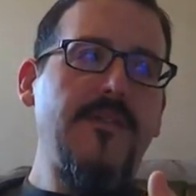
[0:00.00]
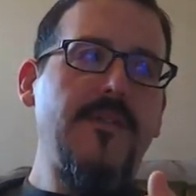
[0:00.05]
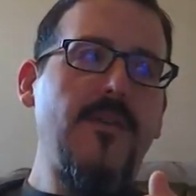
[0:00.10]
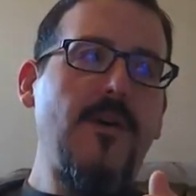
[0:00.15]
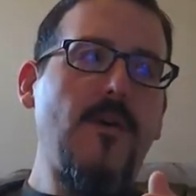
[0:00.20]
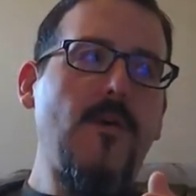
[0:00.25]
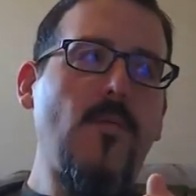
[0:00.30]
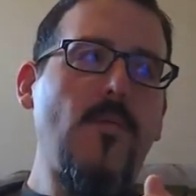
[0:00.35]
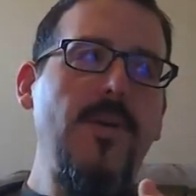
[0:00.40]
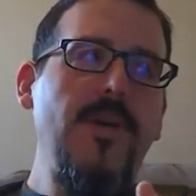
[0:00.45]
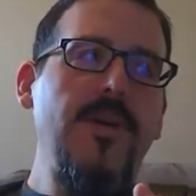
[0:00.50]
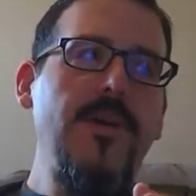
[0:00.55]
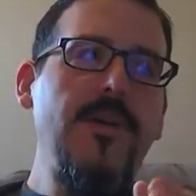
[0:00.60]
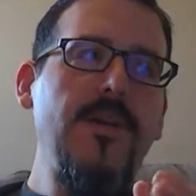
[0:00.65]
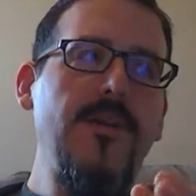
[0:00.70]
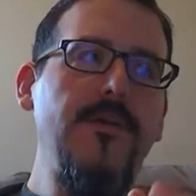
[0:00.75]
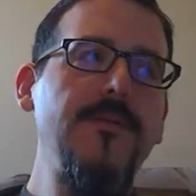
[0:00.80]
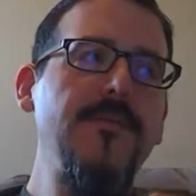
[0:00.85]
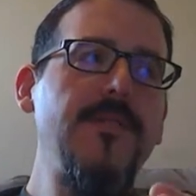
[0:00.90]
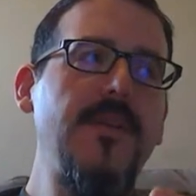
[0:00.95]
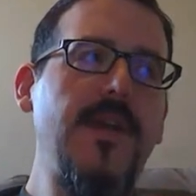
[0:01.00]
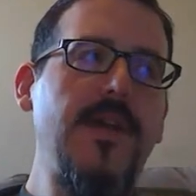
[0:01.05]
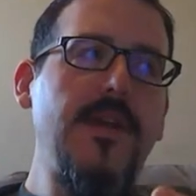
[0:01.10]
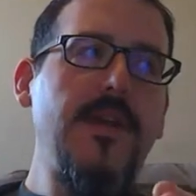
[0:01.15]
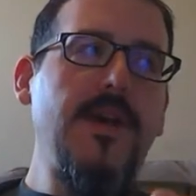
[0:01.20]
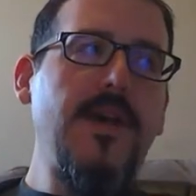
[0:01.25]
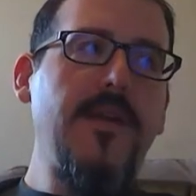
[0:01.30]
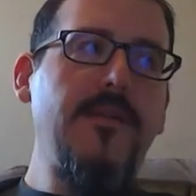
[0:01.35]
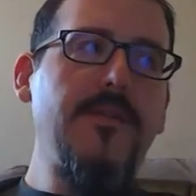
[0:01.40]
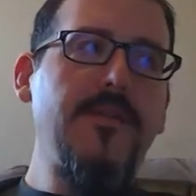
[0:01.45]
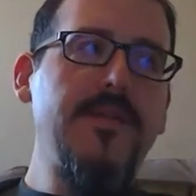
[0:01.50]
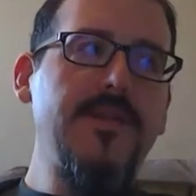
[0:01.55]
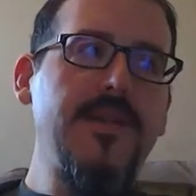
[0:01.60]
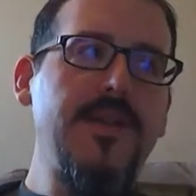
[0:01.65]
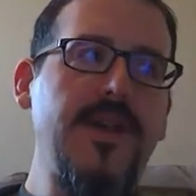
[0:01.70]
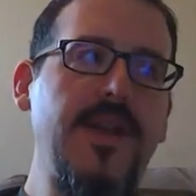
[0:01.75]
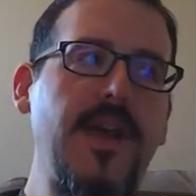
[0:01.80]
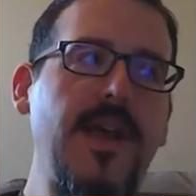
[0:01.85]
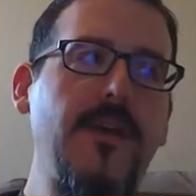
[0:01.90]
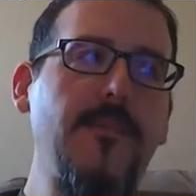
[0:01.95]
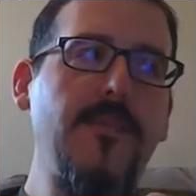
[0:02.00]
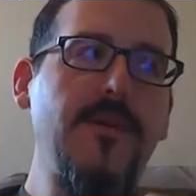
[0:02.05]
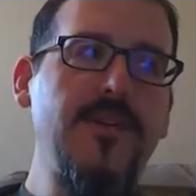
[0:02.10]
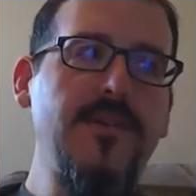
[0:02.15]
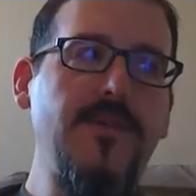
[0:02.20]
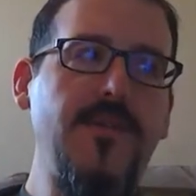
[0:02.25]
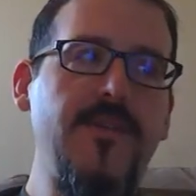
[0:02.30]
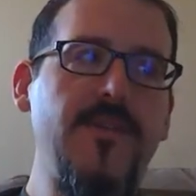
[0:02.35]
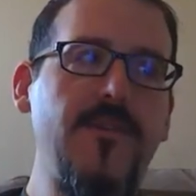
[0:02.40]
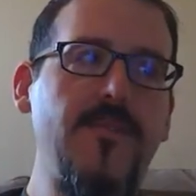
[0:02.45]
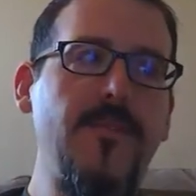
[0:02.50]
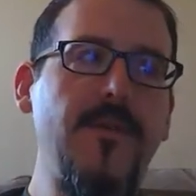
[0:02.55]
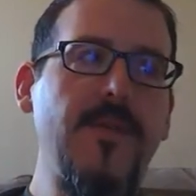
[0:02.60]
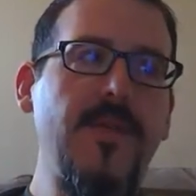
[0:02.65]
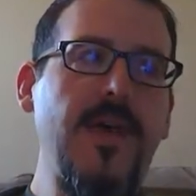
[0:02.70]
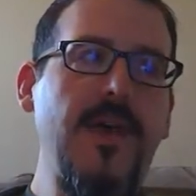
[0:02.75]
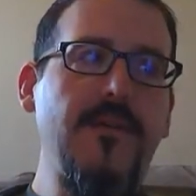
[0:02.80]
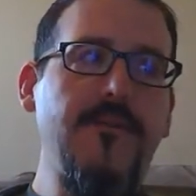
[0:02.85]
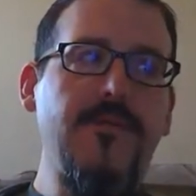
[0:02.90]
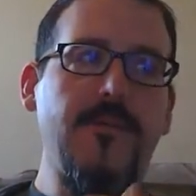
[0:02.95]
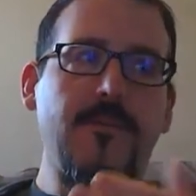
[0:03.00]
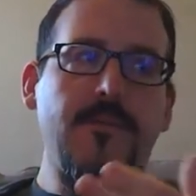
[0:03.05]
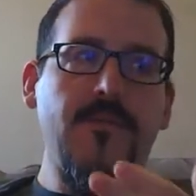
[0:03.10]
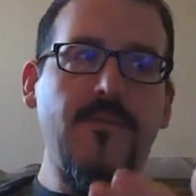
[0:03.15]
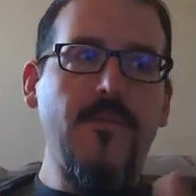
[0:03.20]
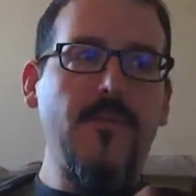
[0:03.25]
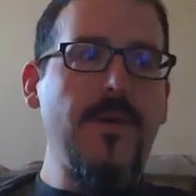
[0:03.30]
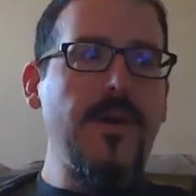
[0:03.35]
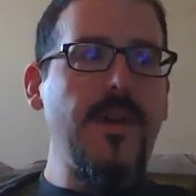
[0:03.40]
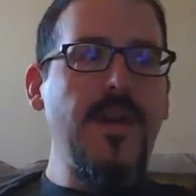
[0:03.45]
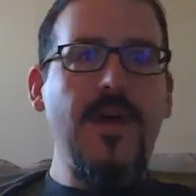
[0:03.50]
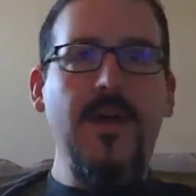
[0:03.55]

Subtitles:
And so we can use that nitrogen and how much we spill out from sweat,